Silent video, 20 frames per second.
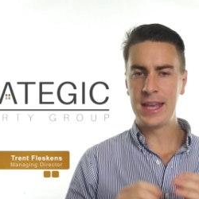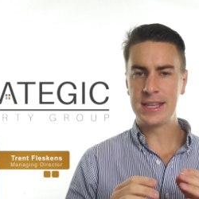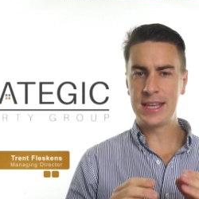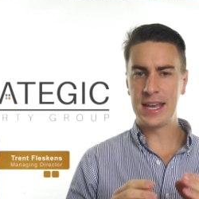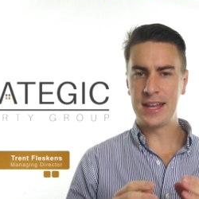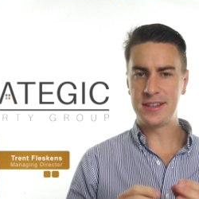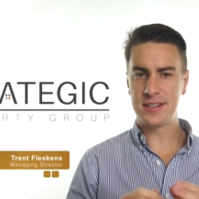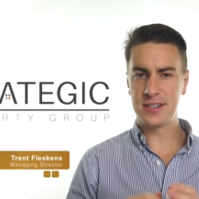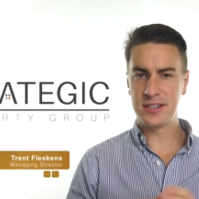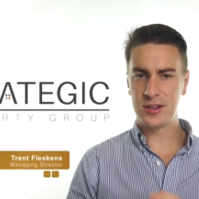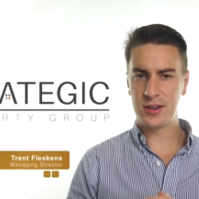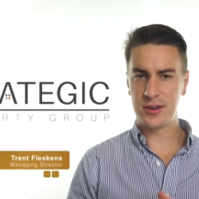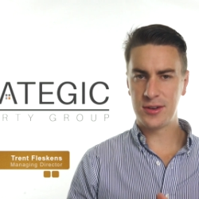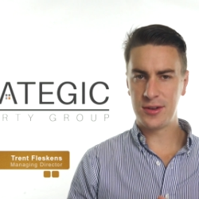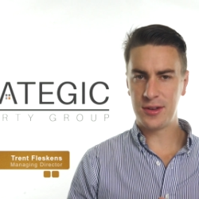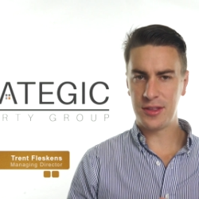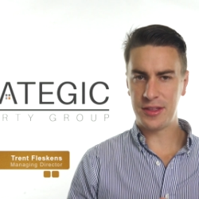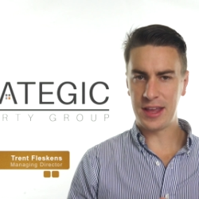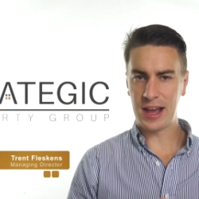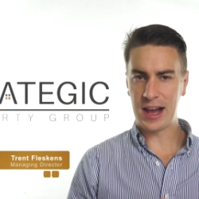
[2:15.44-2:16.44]
Get to
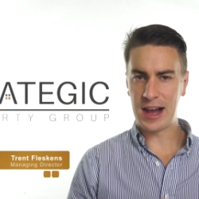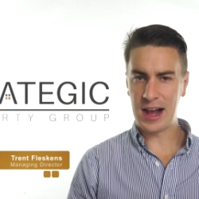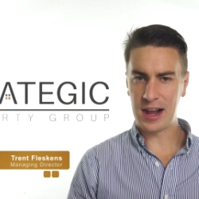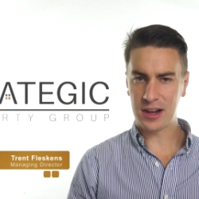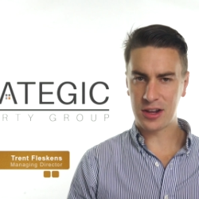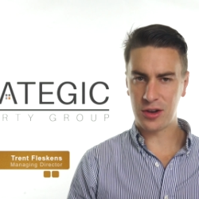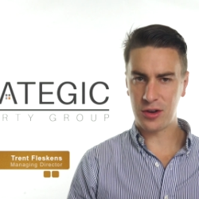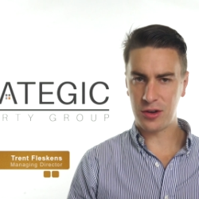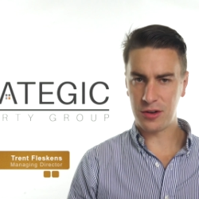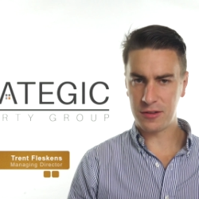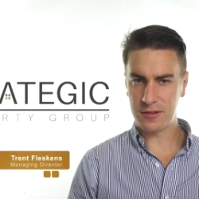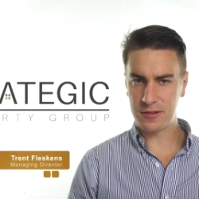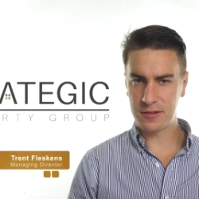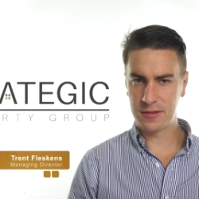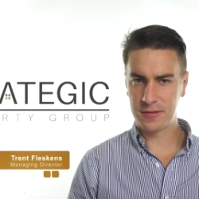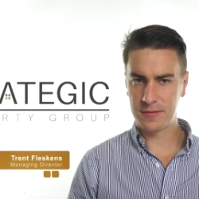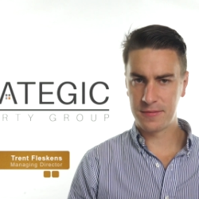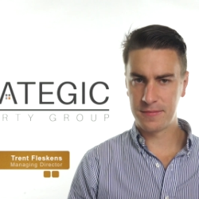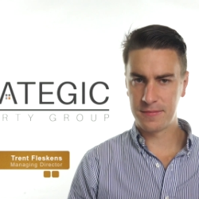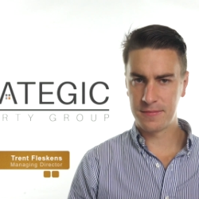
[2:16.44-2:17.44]
know the R
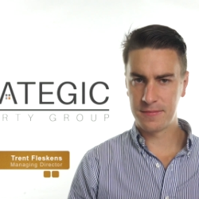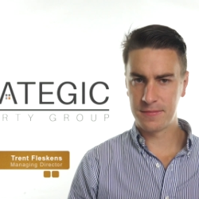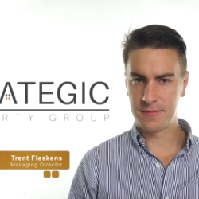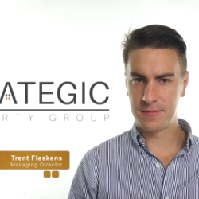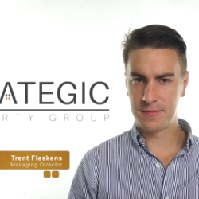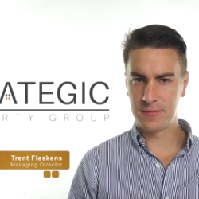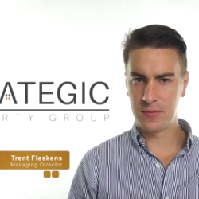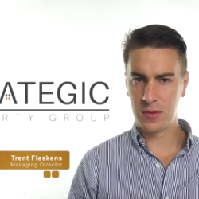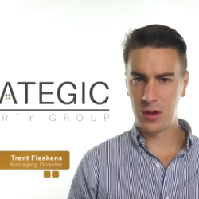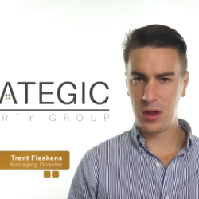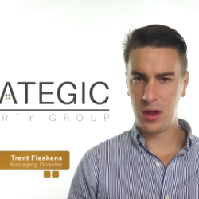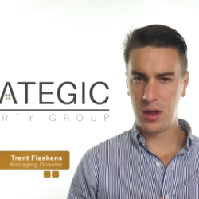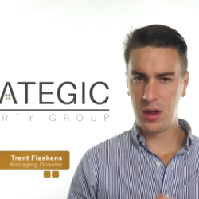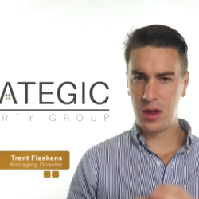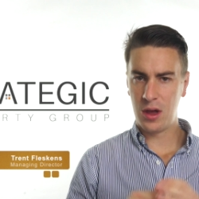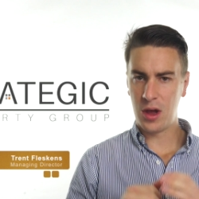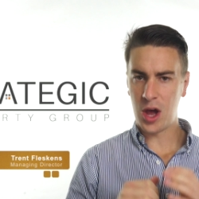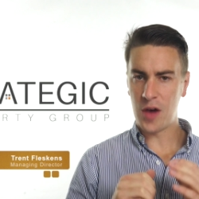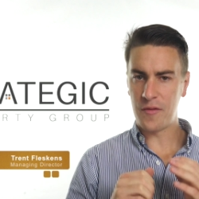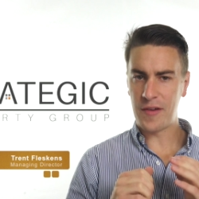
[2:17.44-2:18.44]
codes.
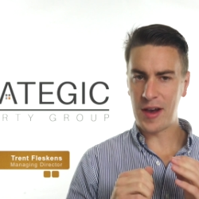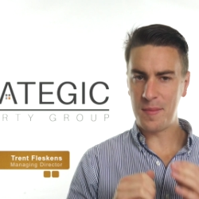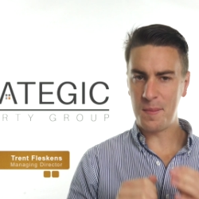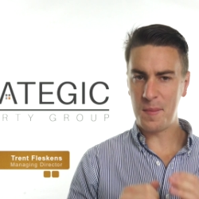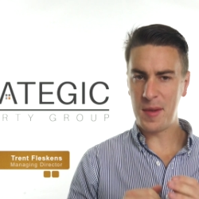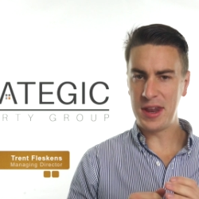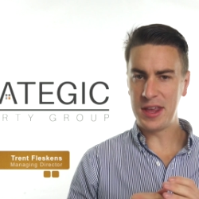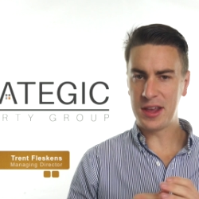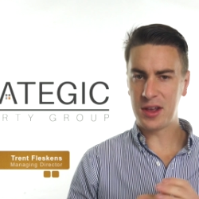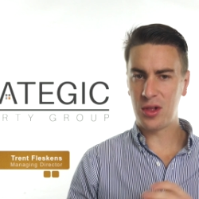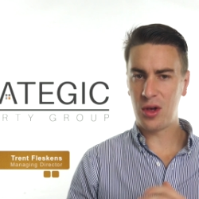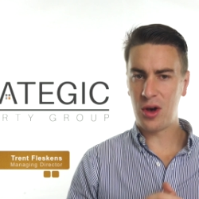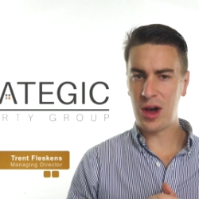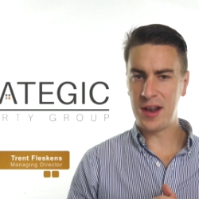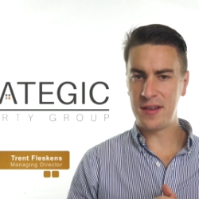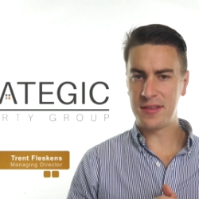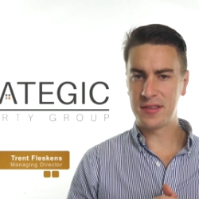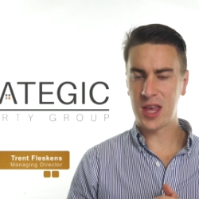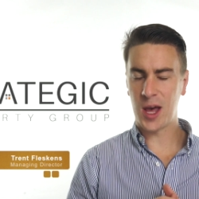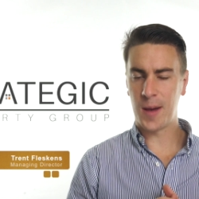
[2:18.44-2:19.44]
I've had many
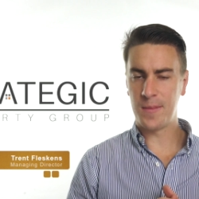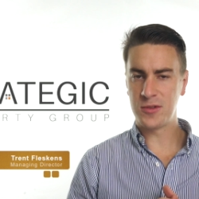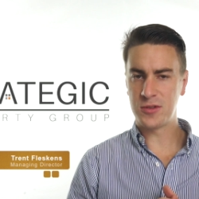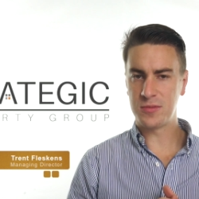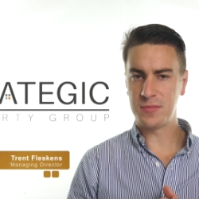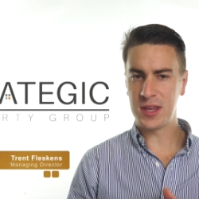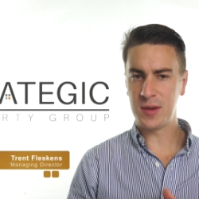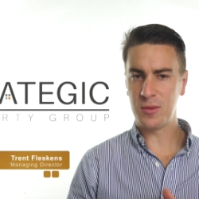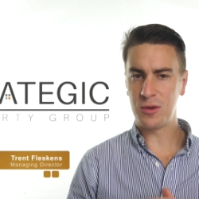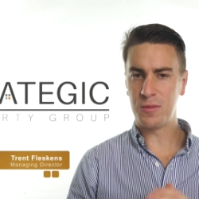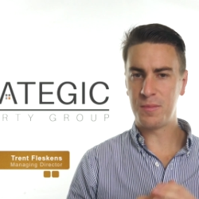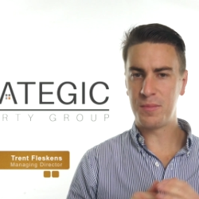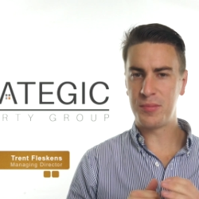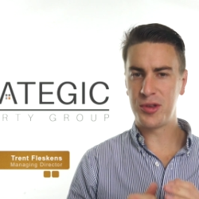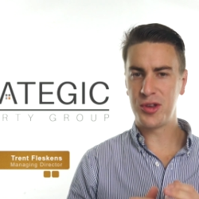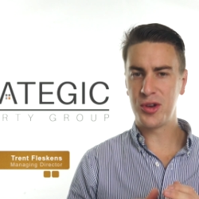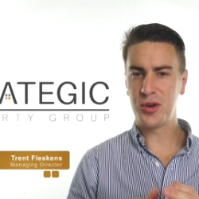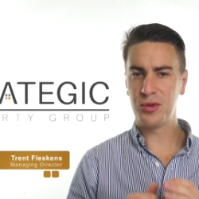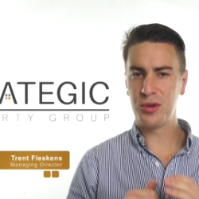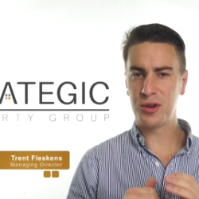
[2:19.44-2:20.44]
clients come to me with
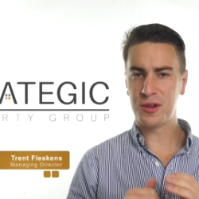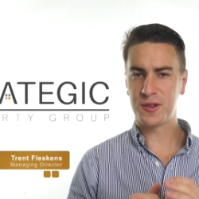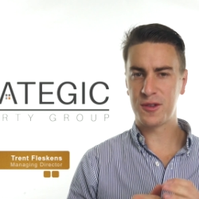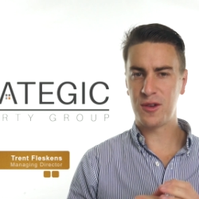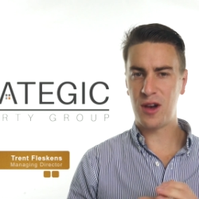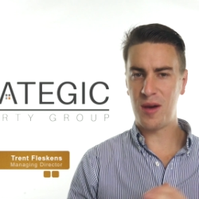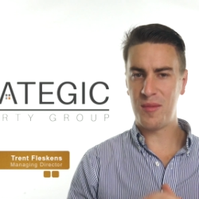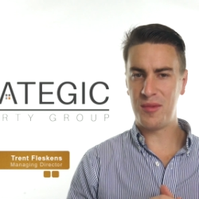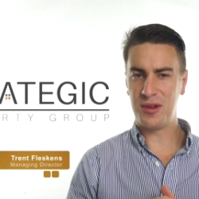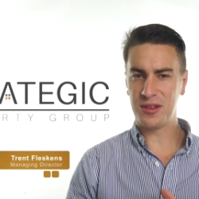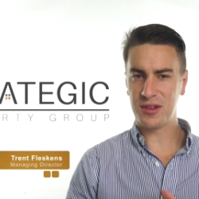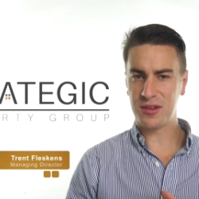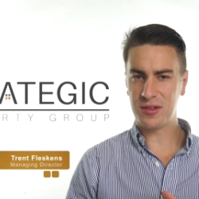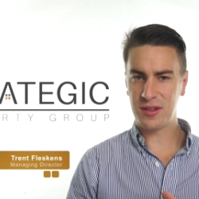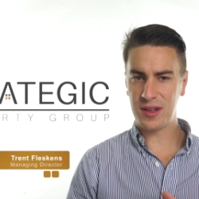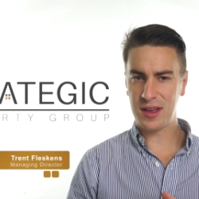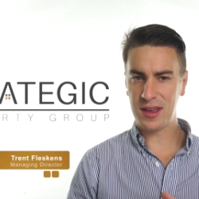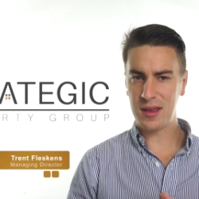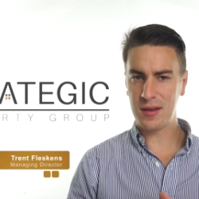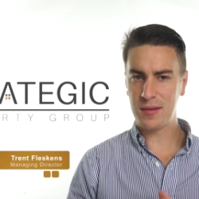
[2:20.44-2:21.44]
pure excitement and
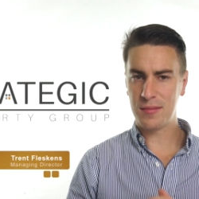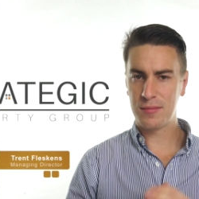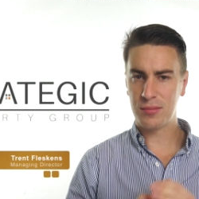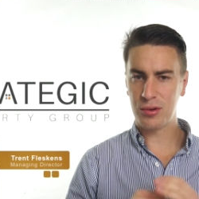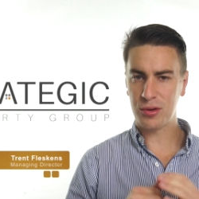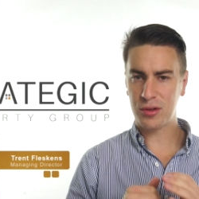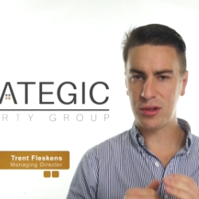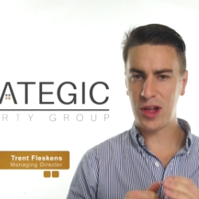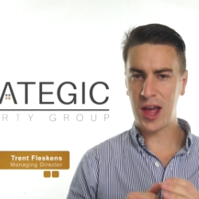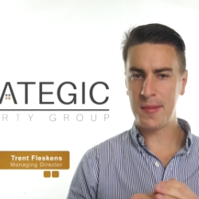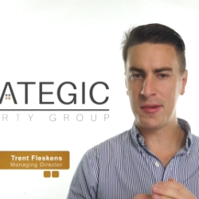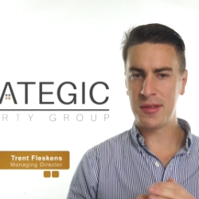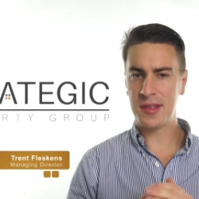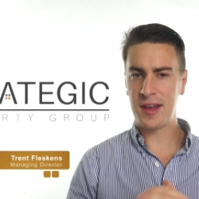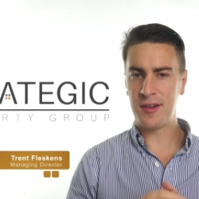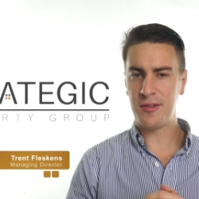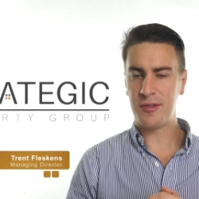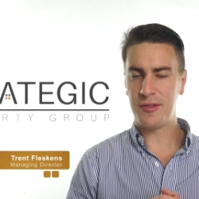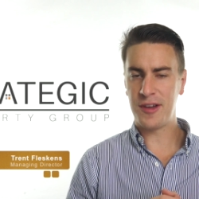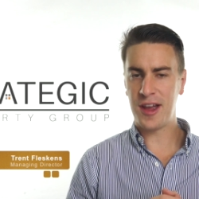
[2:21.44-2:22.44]
glee, proclaiming they
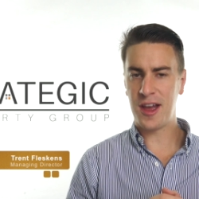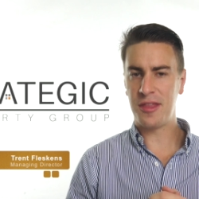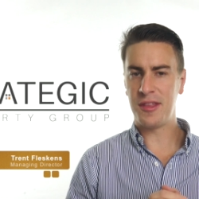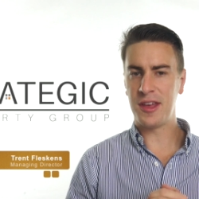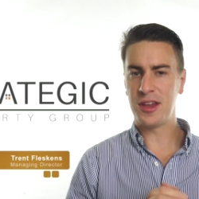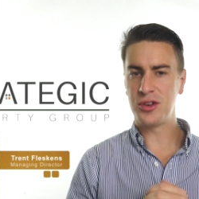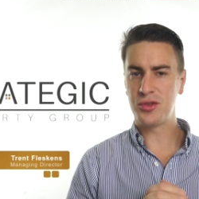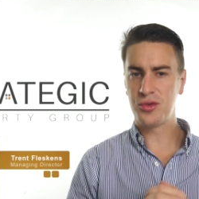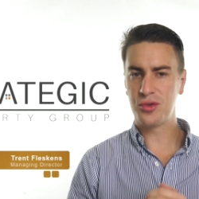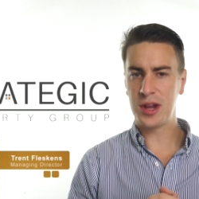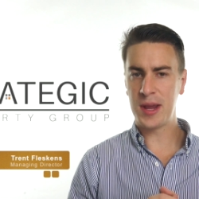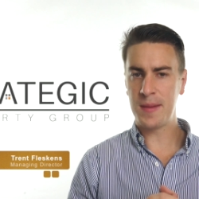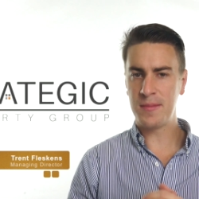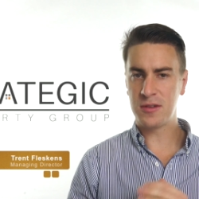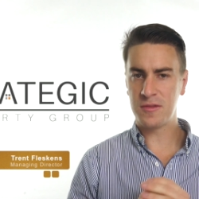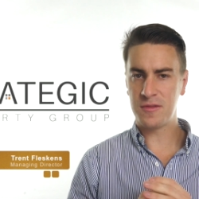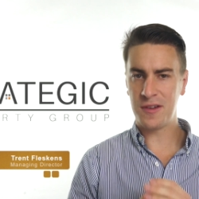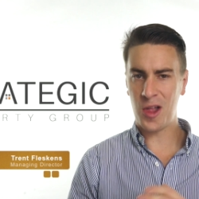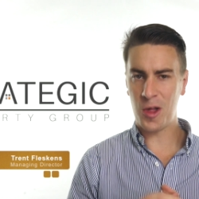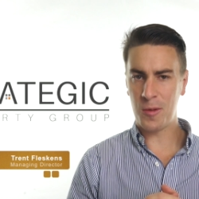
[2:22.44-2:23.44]
have found their dream
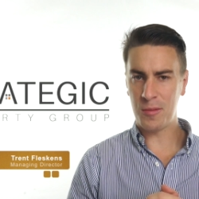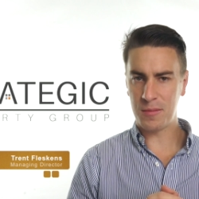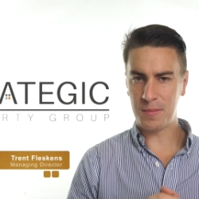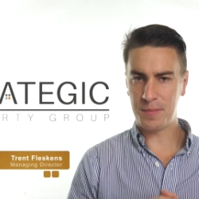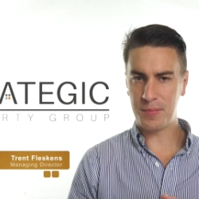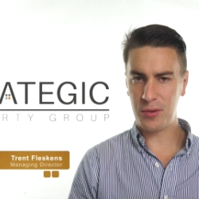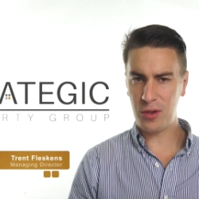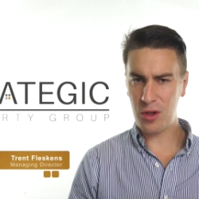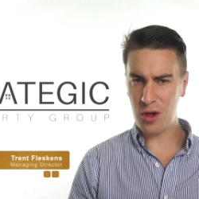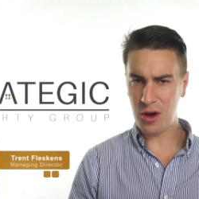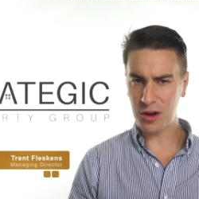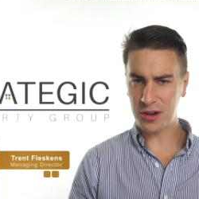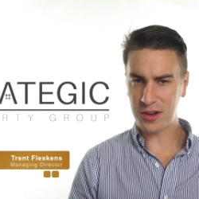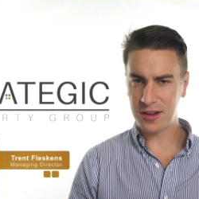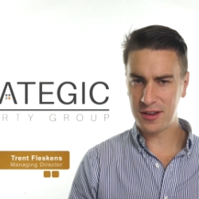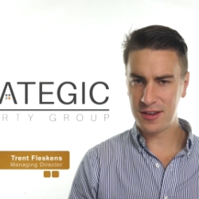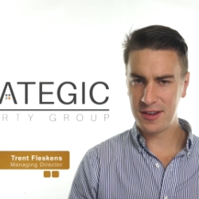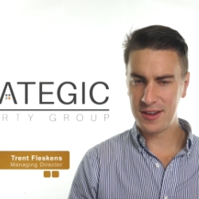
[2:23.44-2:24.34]
development block.